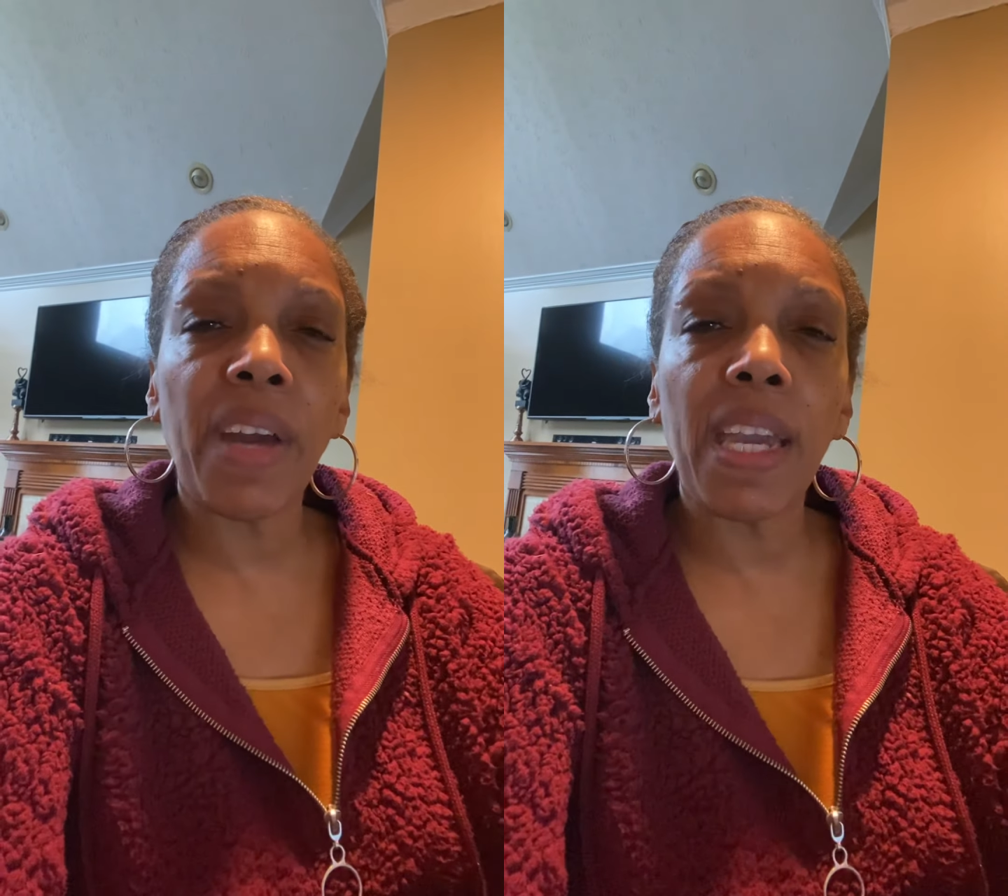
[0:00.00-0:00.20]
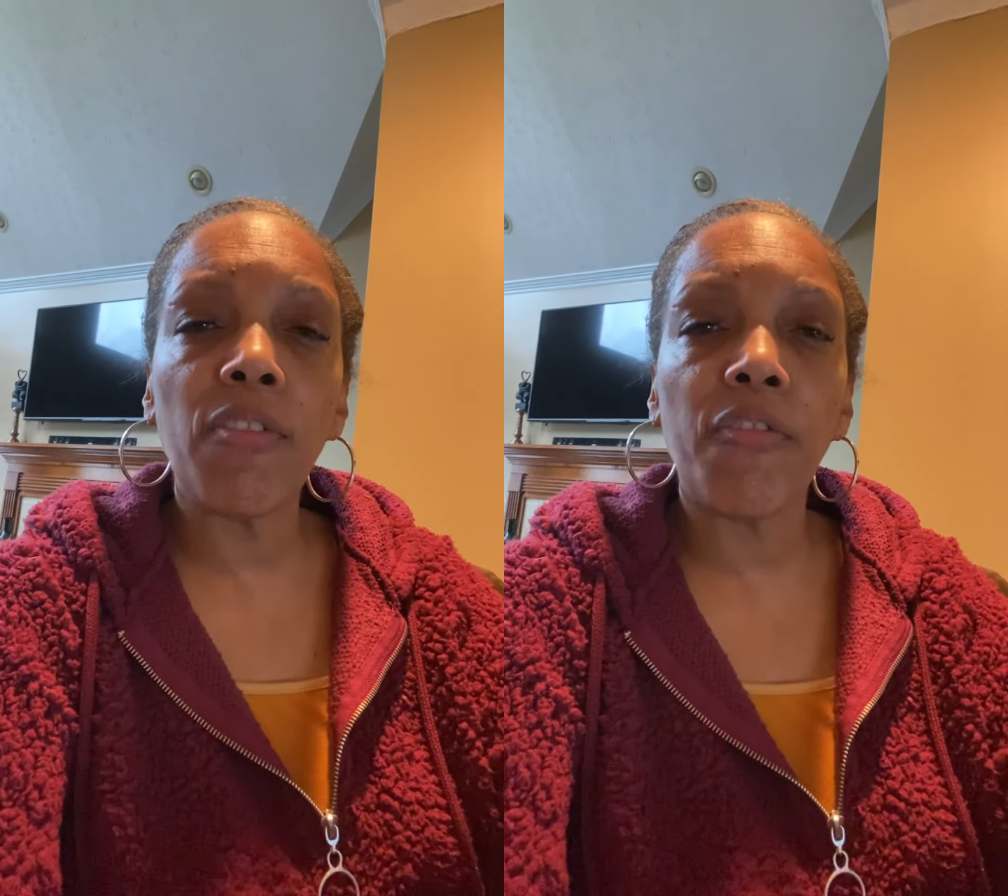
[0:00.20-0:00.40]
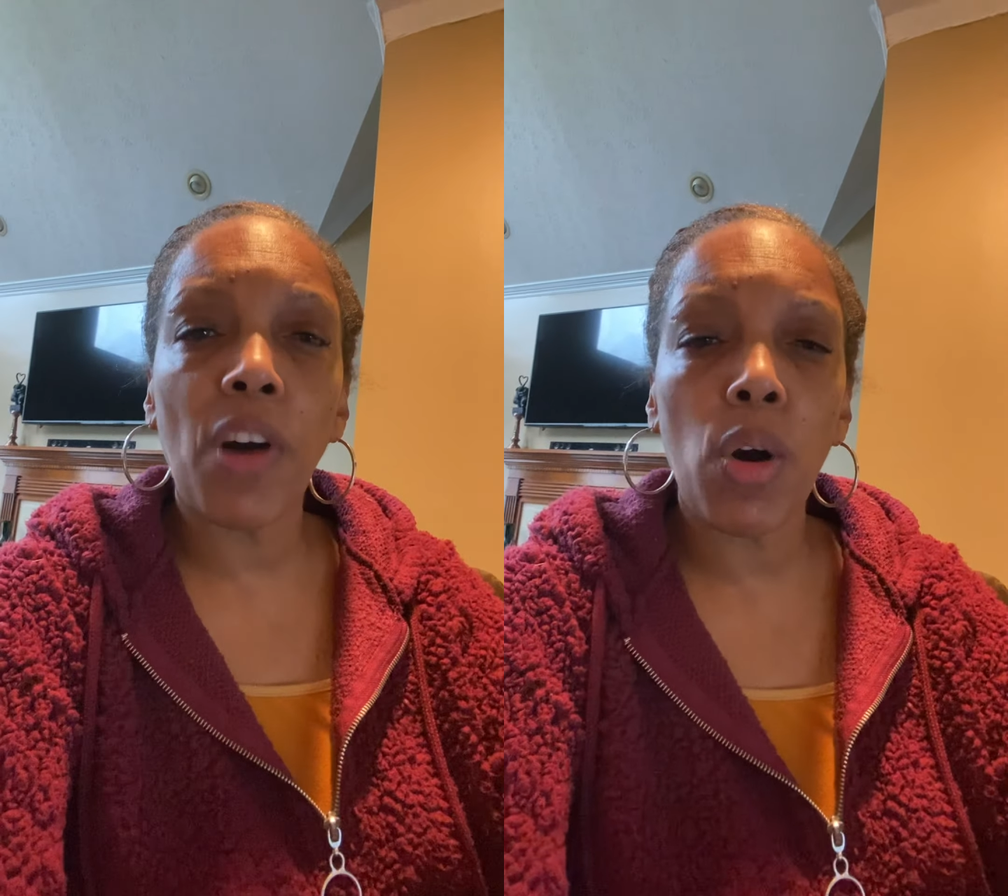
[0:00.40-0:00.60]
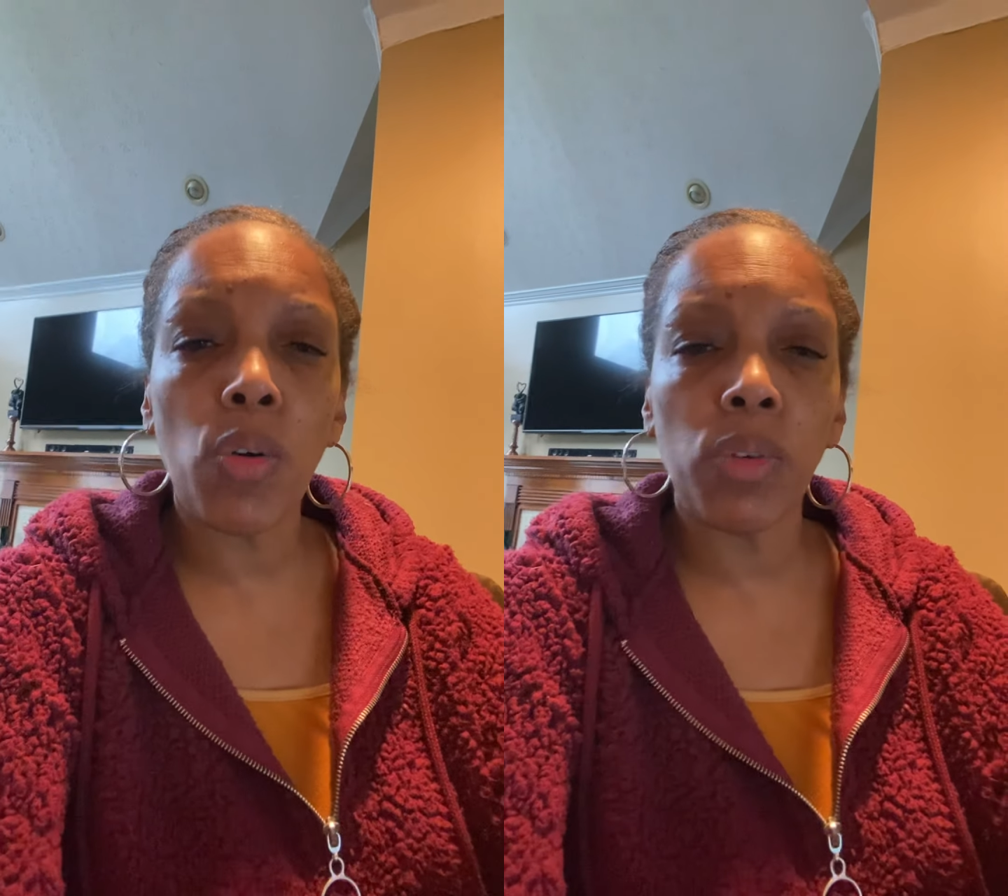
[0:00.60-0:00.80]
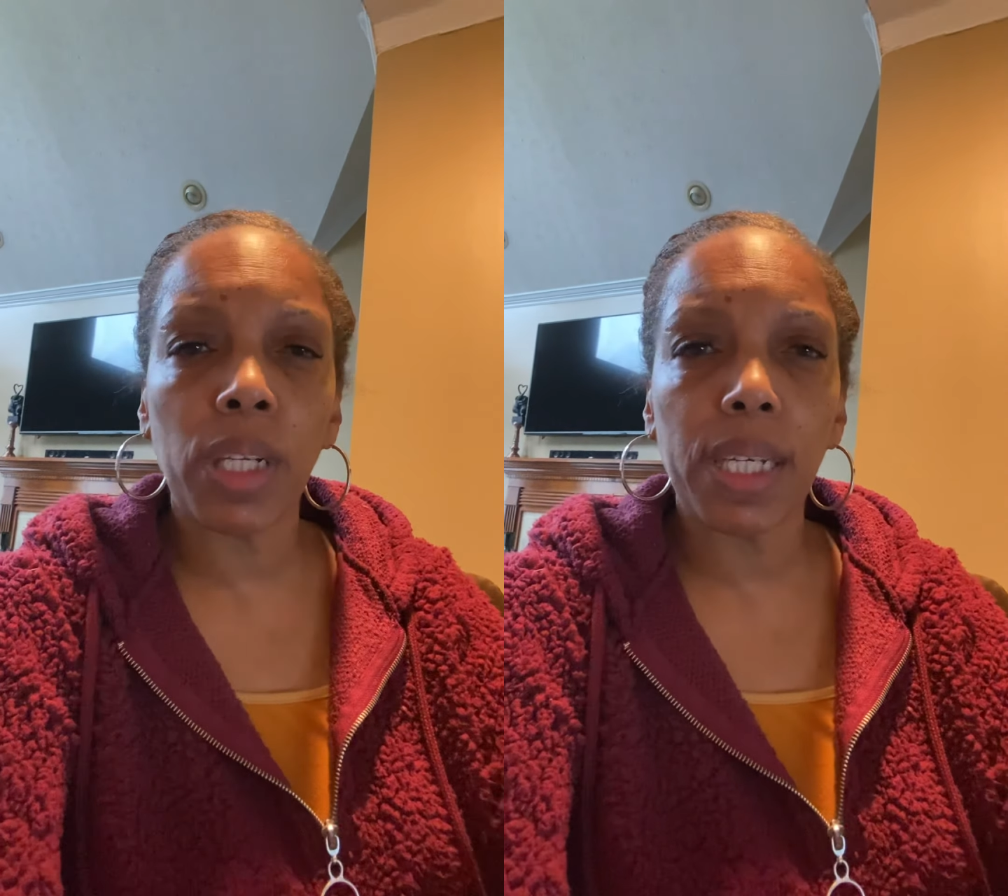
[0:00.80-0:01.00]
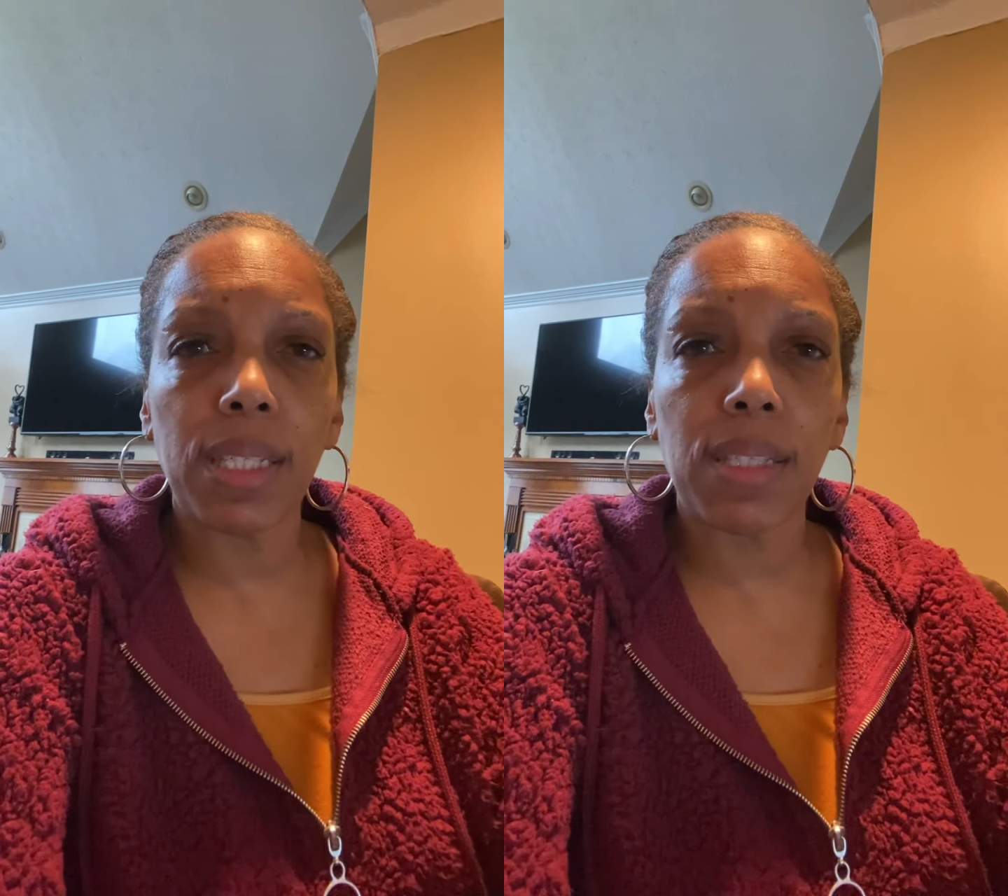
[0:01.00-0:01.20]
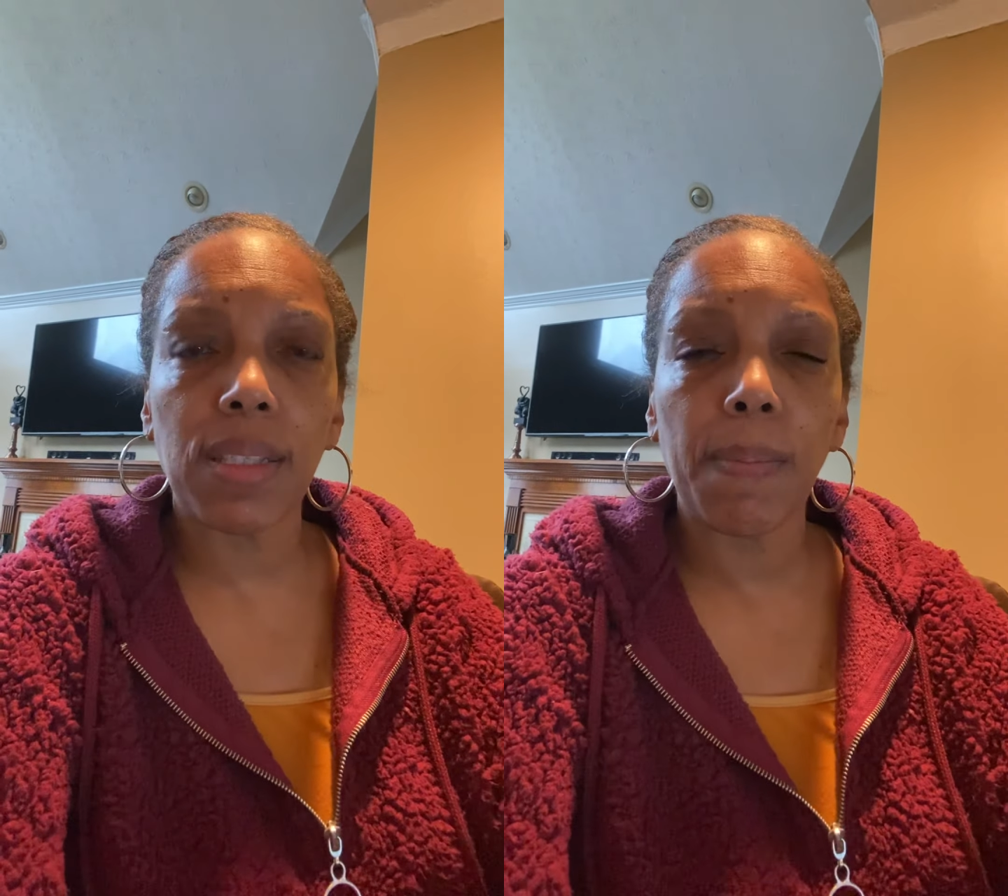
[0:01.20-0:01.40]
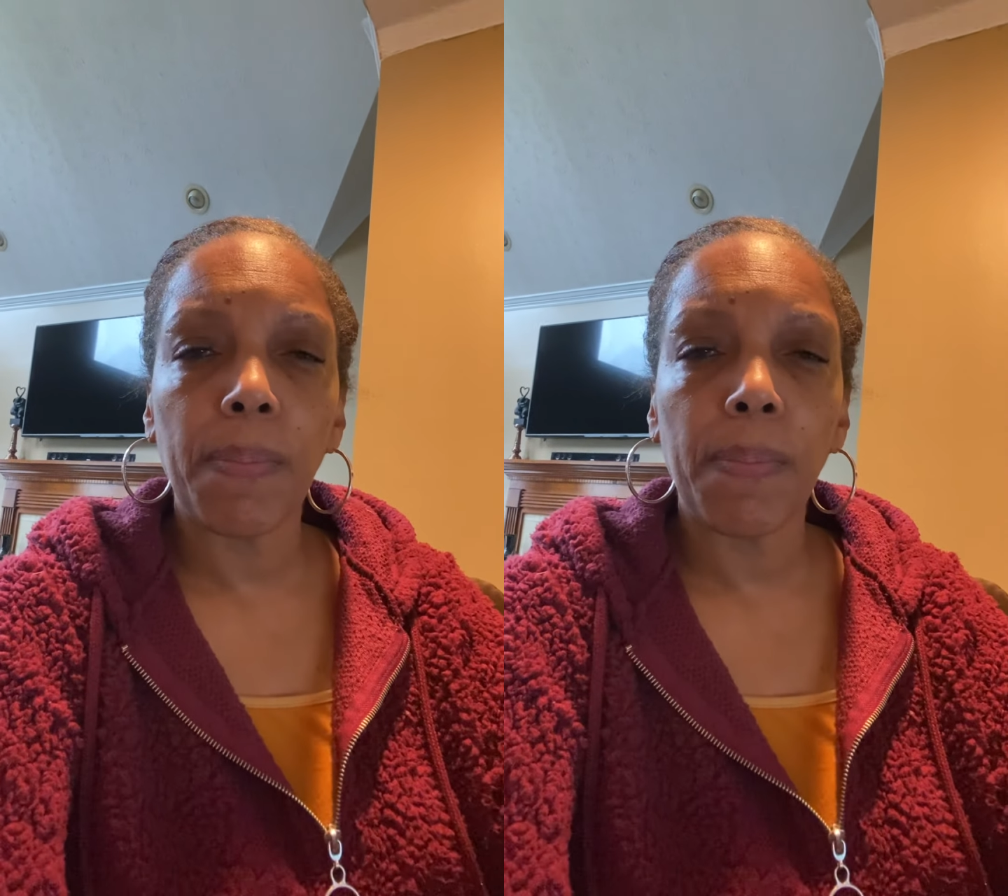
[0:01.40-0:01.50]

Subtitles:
a phone list.